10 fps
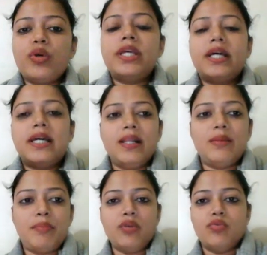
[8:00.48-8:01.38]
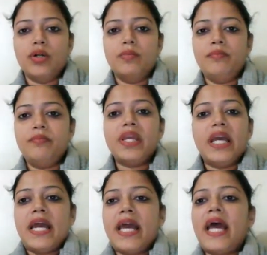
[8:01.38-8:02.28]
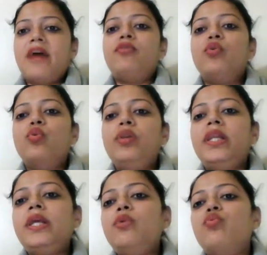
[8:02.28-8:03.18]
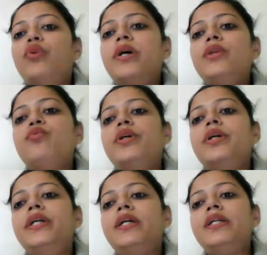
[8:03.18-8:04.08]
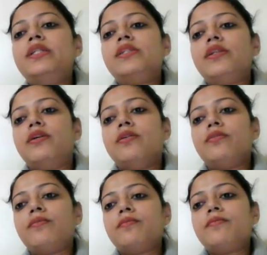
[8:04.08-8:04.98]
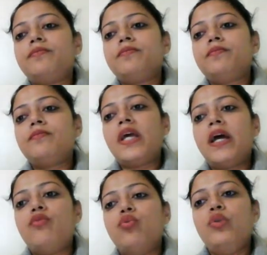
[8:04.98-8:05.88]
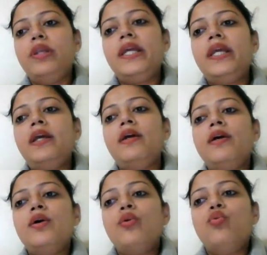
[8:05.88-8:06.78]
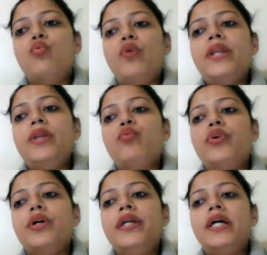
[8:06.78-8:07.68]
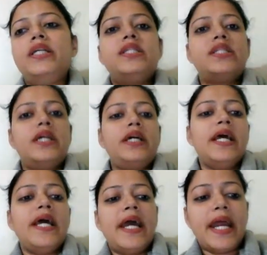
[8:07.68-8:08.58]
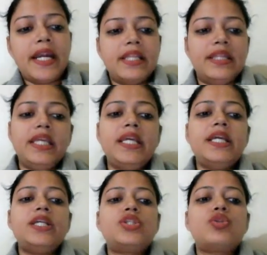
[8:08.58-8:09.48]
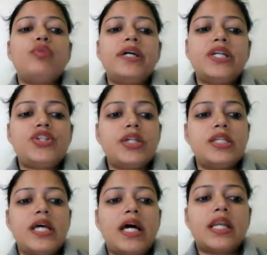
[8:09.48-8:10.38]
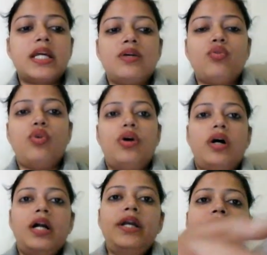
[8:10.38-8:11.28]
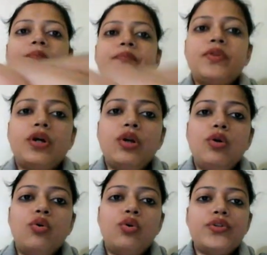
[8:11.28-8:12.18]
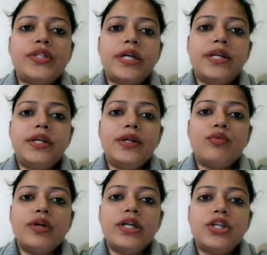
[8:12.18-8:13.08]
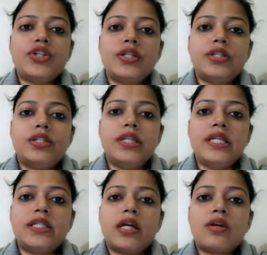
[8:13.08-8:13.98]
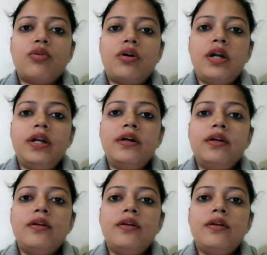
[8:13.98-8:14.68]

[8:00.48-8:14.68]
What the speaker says: with helping verb have only one word answer. Have only one word answer, and these questions are called close-ended questions. These are called